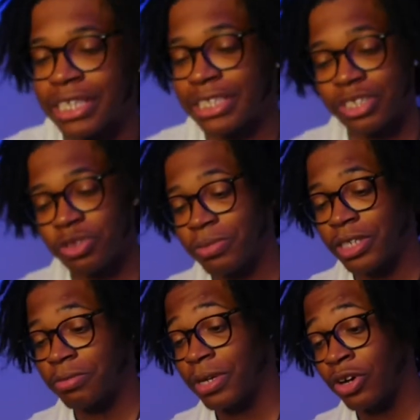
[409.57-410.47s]
say too much,
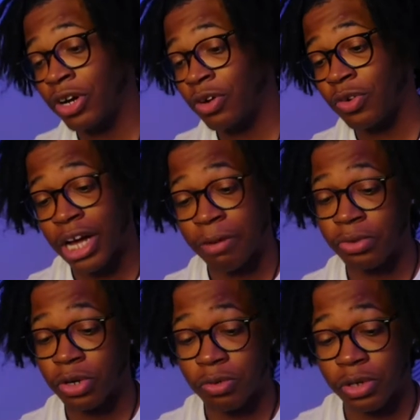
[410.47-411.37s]
bro. Y'all go copy
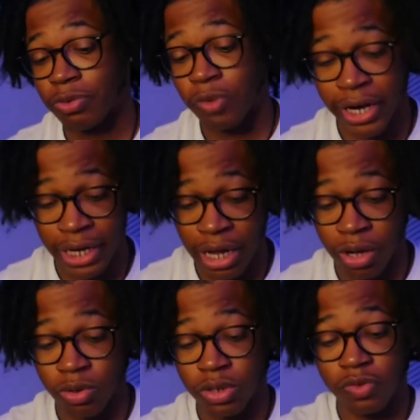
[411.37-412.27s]
on one right now.
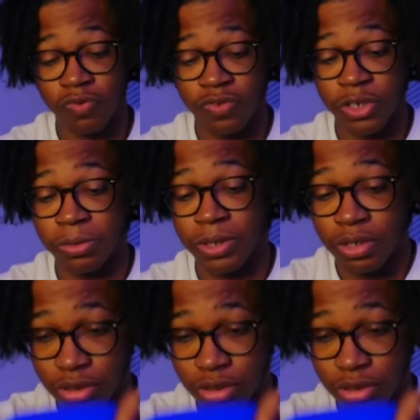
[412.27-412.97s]
You feel me?